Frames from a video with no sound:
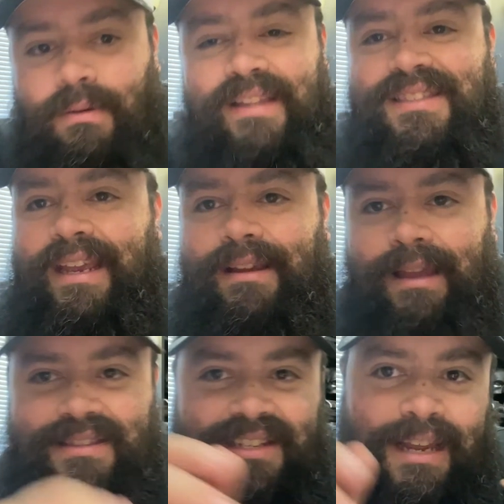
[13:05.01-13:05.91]
It's like
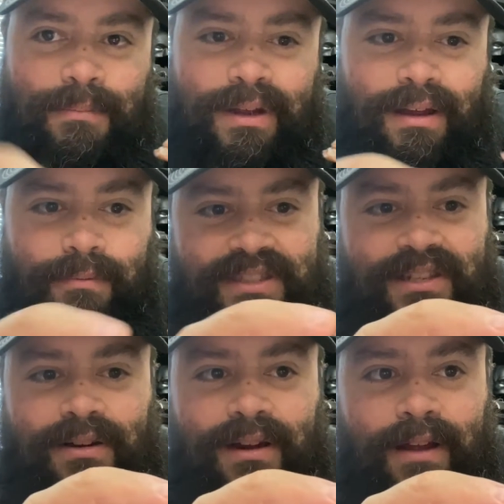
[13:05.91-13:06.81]
as time went on, we
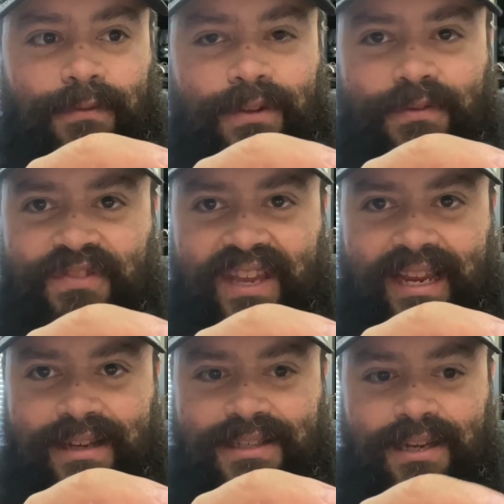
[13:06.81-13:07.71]
started off with
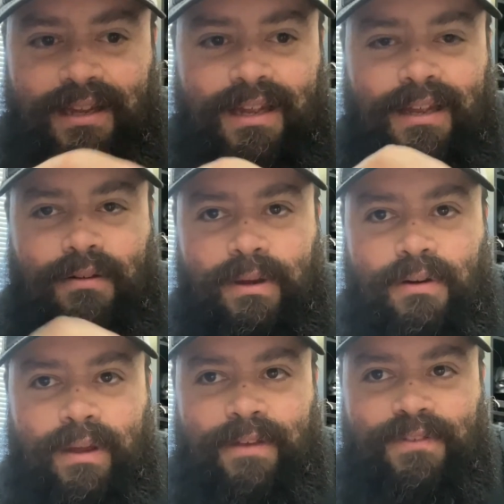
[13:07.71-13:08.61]
feet, went
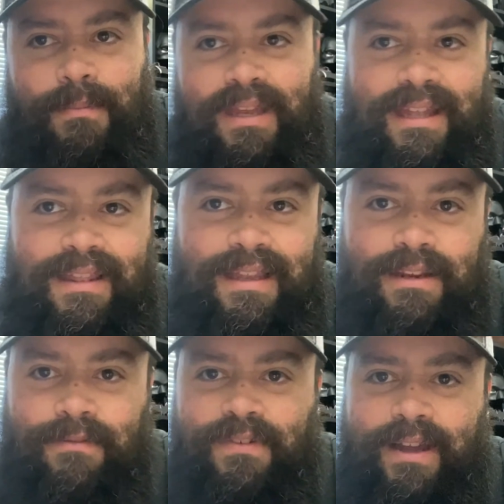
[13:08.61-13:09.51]
away from it, and then
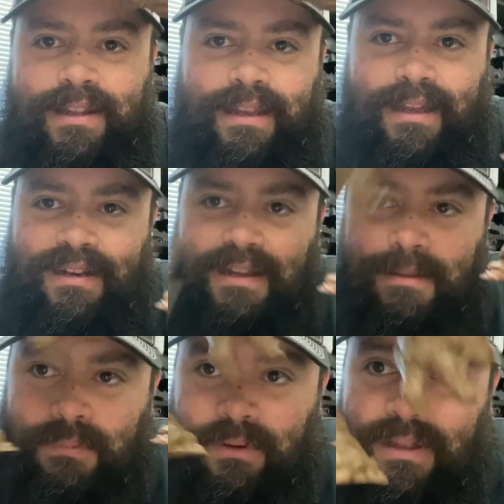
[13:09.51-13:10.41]
you finally end
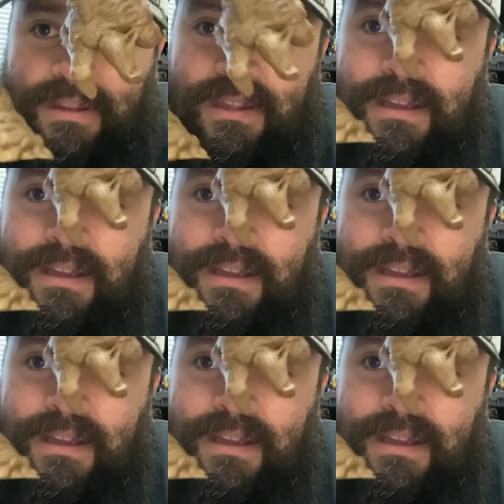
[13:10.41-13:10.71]
up with